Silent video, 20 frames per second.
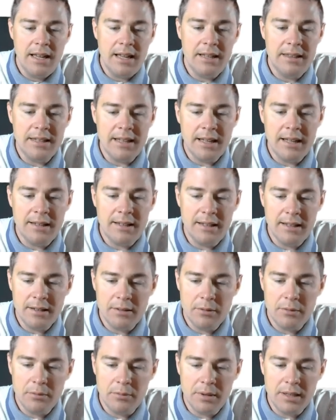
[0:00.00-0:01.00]
and then
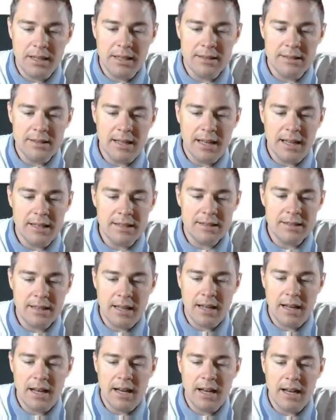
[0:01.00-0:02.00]
we can
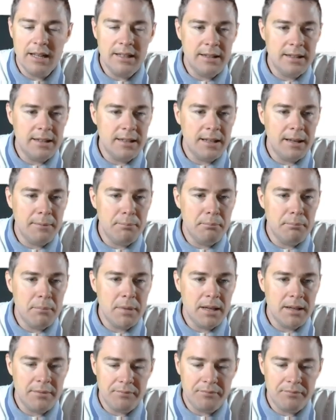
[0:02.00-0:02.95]
ask item